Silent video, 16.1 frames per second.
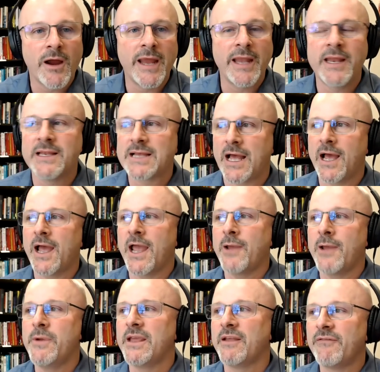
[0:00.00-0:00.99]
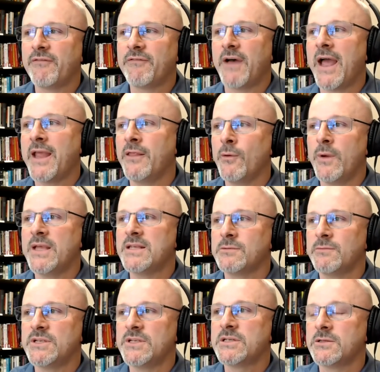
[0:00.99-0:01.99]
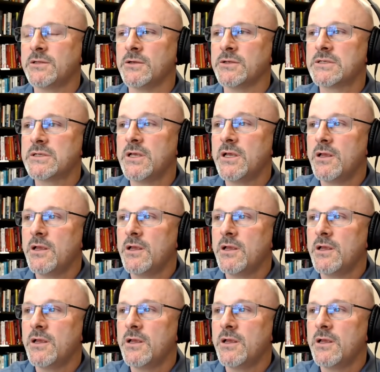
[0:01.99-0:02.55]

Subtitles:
at any time, we can find the ways in which those